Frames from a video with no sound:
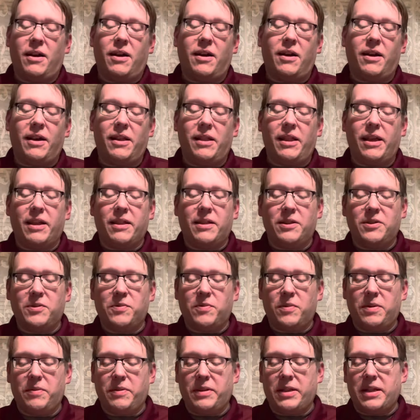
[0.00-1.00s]
I like this
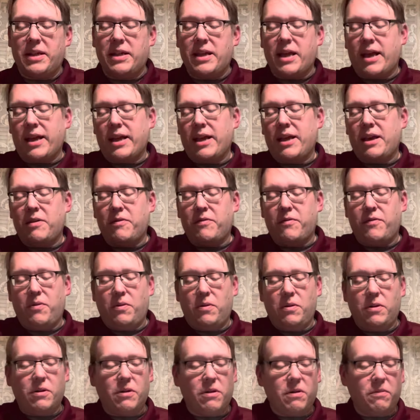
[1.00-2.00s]
one with the die-cut
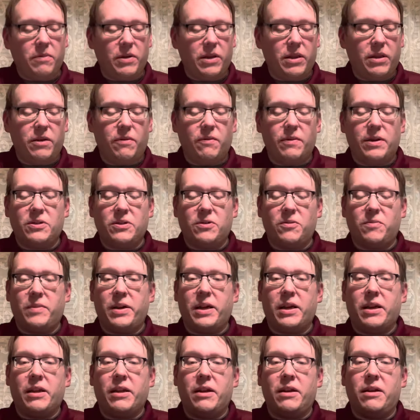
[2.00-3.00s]
folder with the
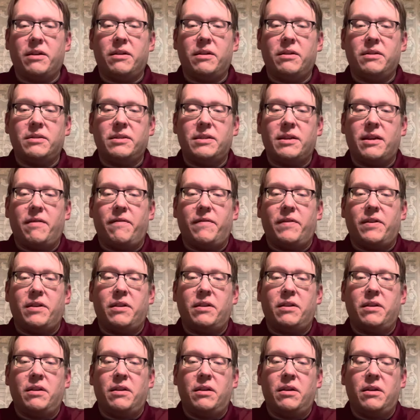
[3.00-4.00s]
WrestleMania 7
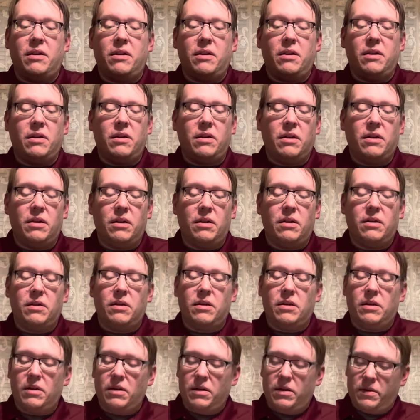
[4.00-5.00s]

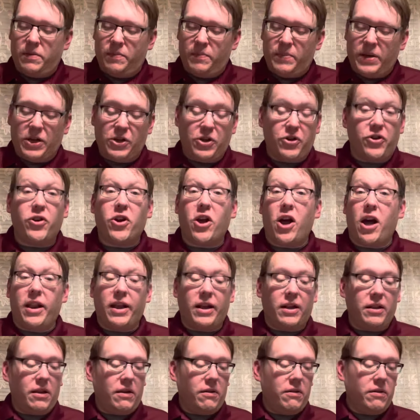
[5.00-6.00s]

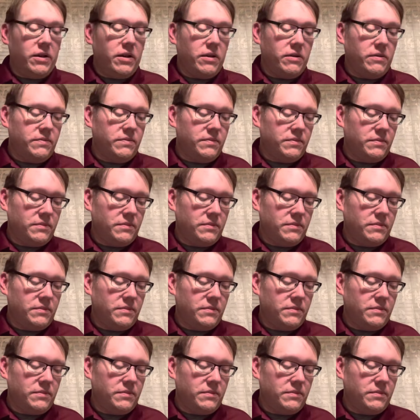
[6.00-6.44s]
patriotic logo.